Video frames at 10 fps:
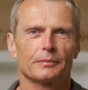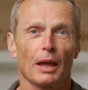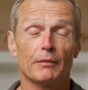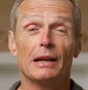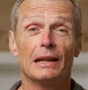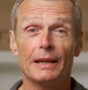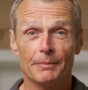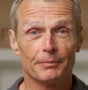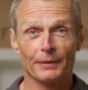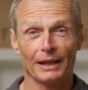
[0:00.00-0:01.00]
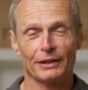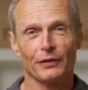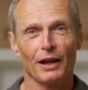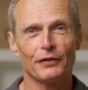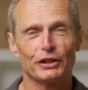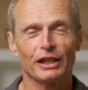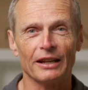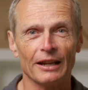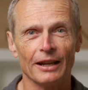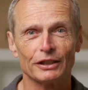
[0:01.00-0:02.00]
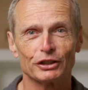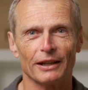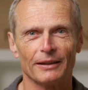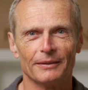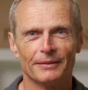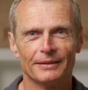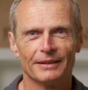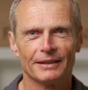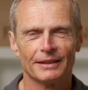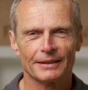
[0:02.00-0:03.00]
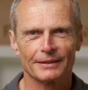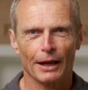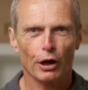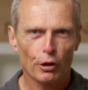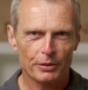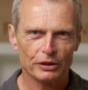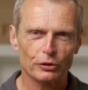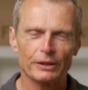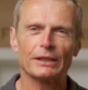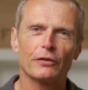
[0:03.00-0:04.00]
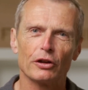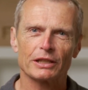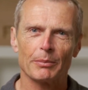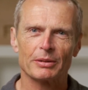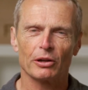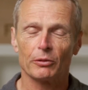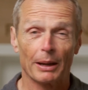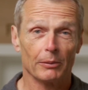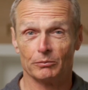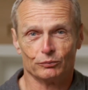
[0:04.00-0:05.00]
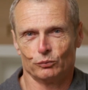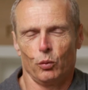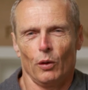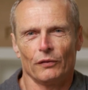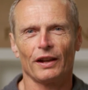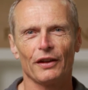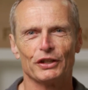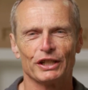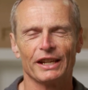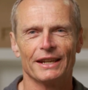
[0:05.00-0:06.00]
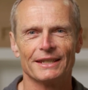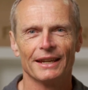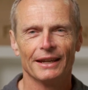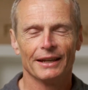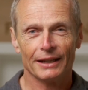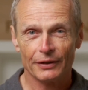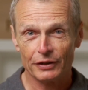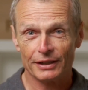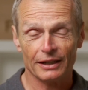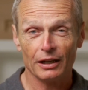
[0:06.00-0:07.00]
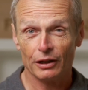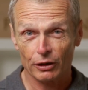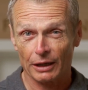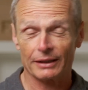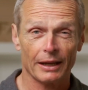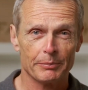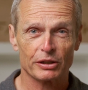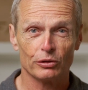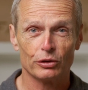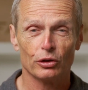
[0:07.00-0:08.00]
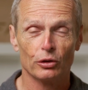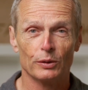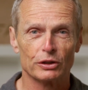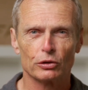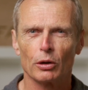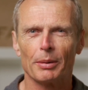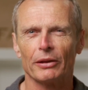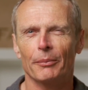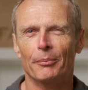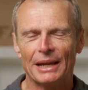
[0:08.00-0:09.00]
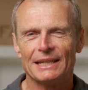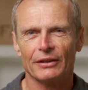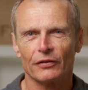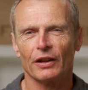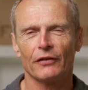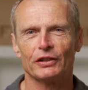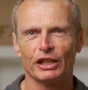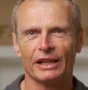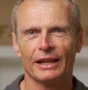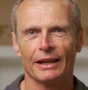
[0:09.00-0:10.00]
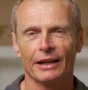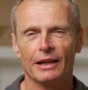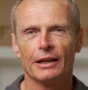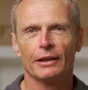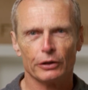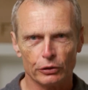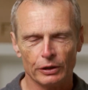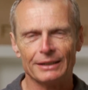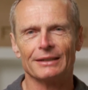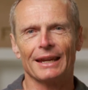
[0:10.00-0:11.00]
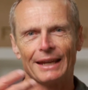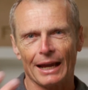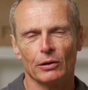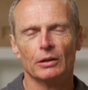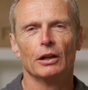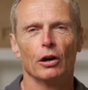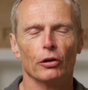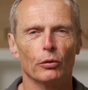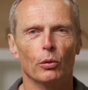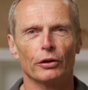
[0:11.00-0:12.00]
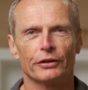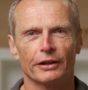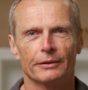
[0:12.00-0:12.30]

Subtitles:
And really, that's fly fishing in a nutshell. I hope you enjoyed this first episode about what fly fishing is, and if you did, look at episode 2, which is all about the basic fly fishing gear that you need to take out on the water.